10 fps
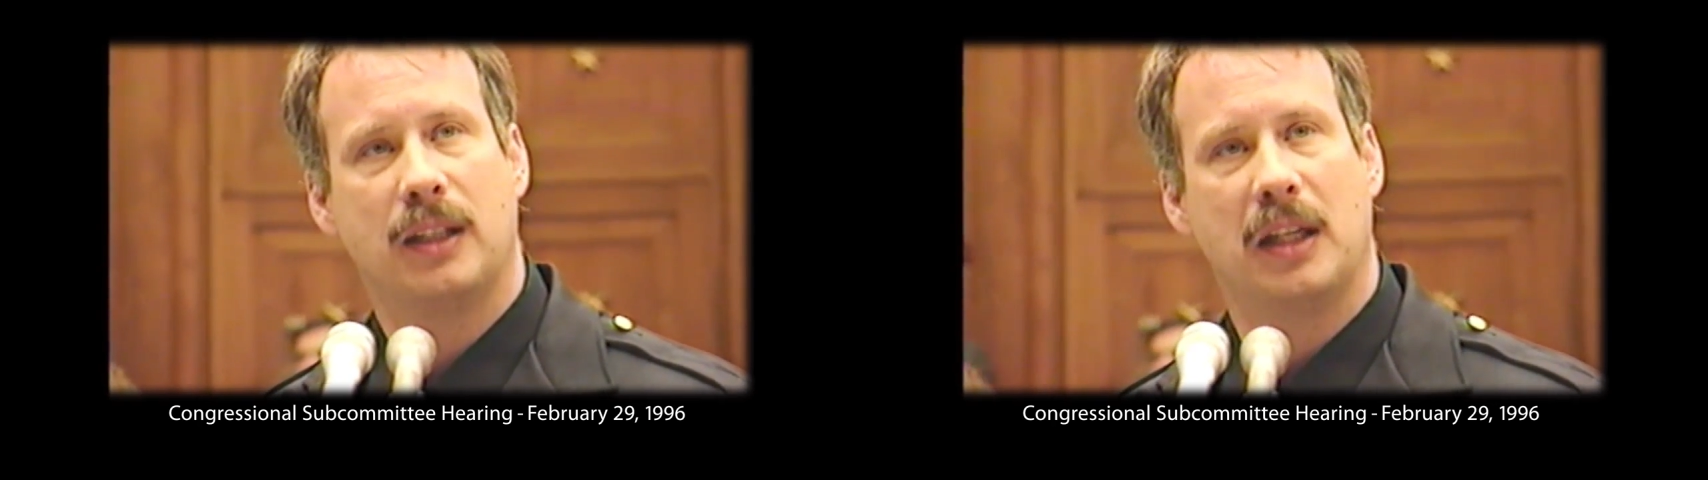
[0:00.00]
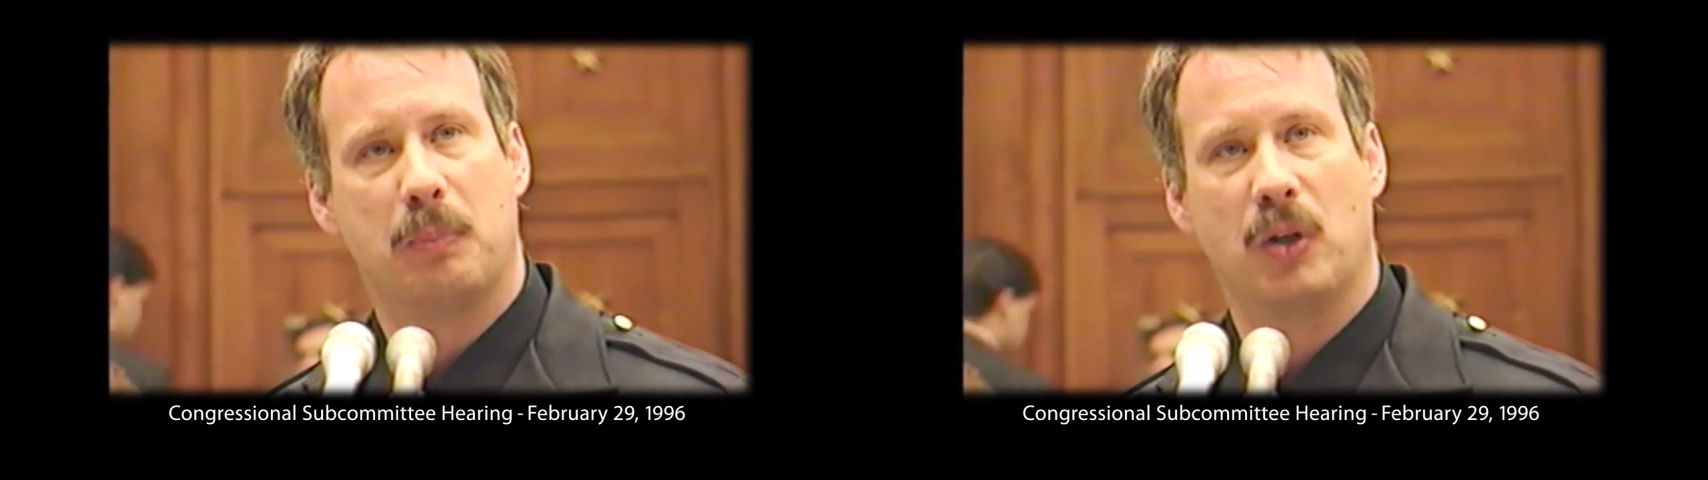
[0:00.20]

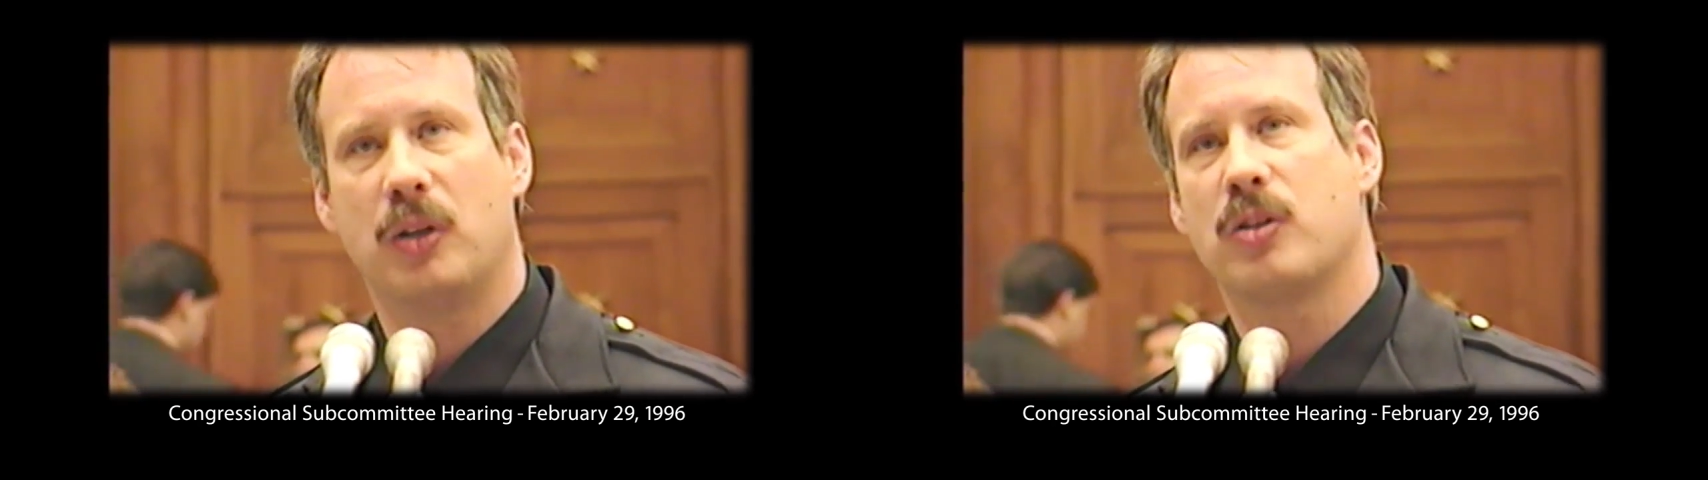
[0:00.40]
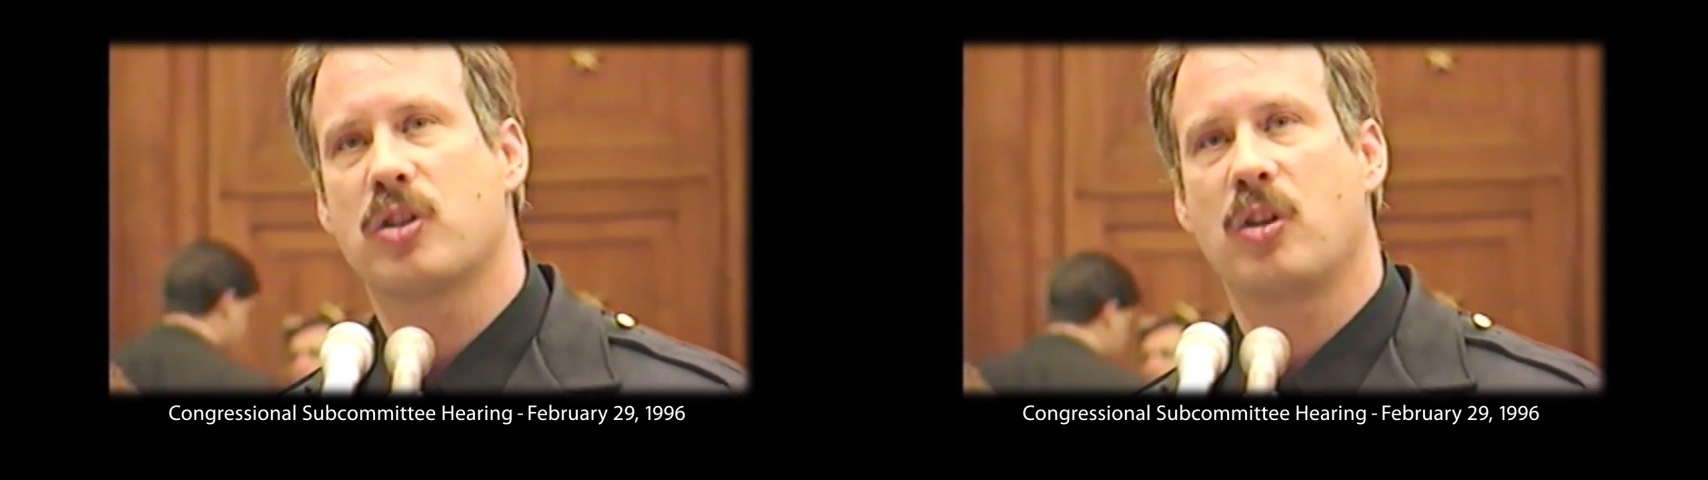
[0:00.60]
It
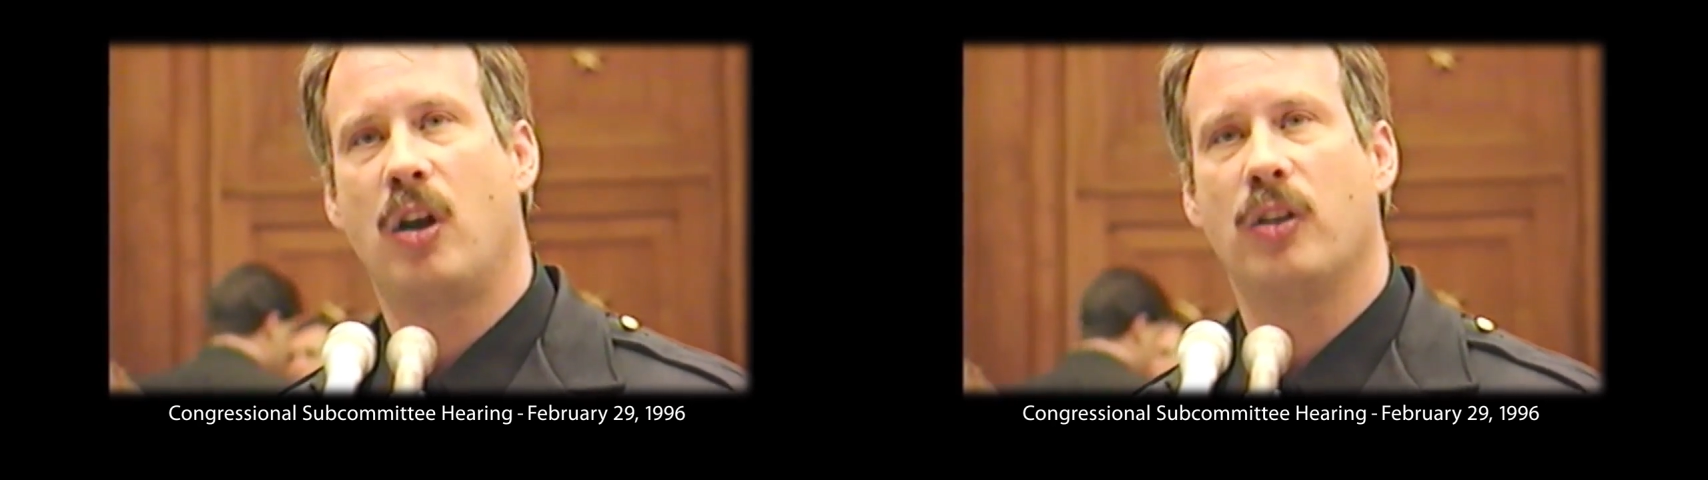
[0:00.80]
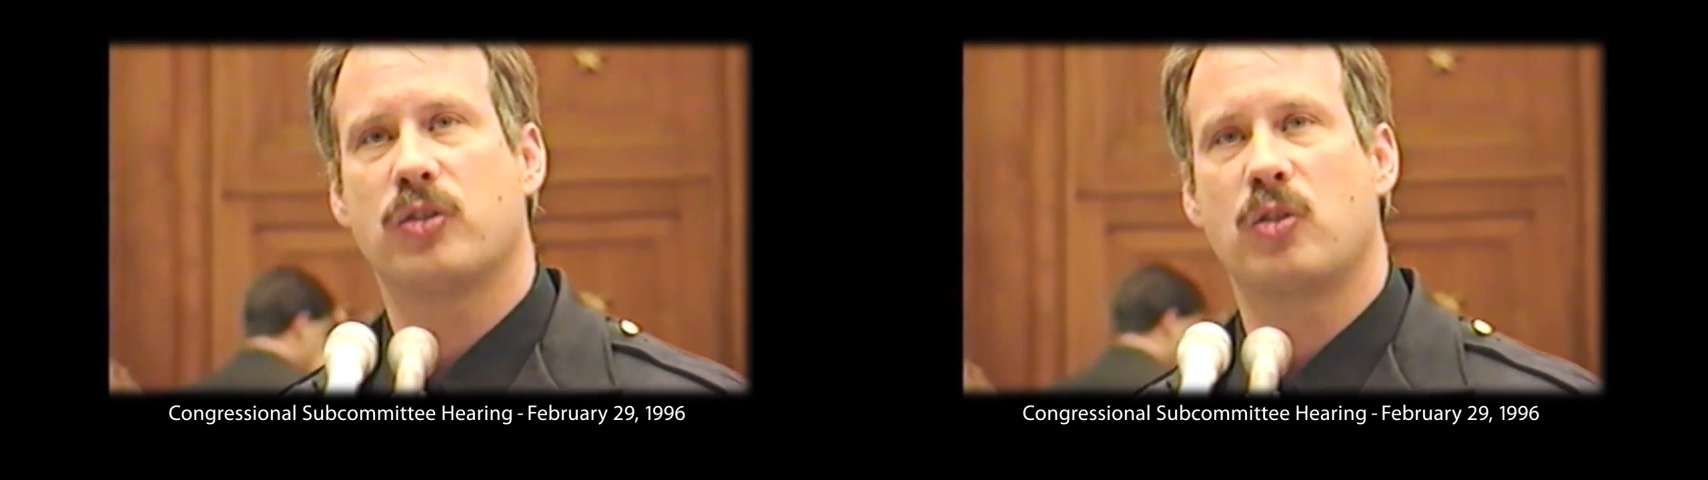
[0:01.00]
burned her
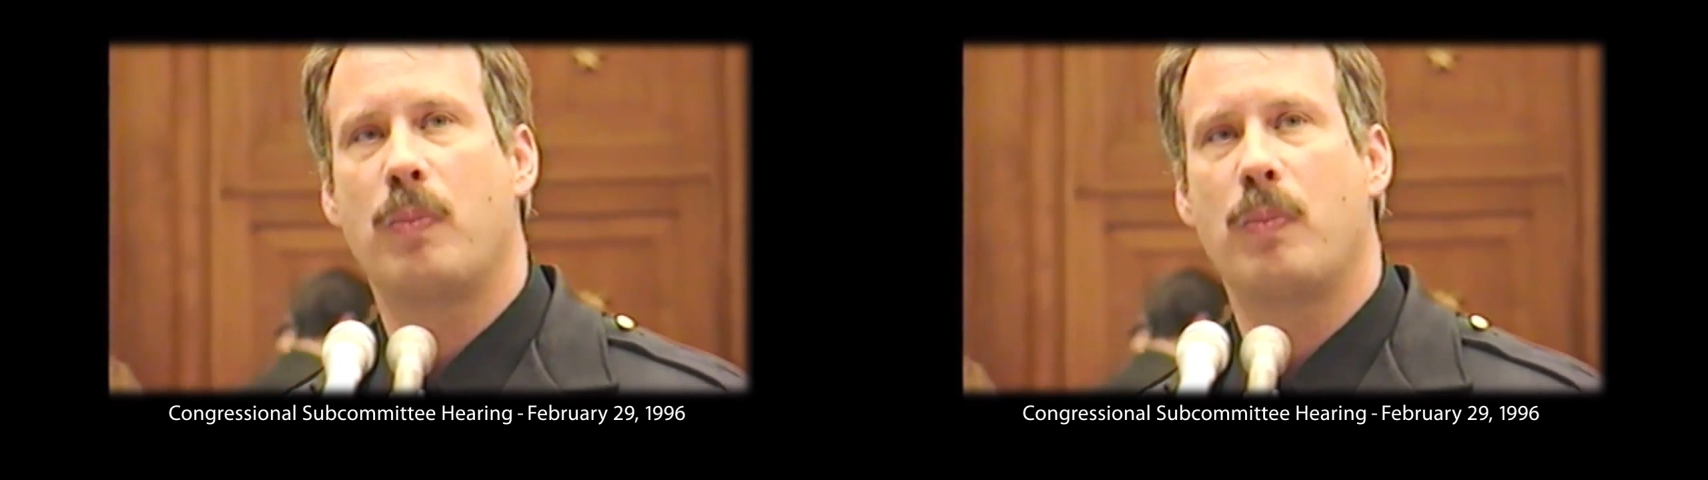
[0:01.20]
skull so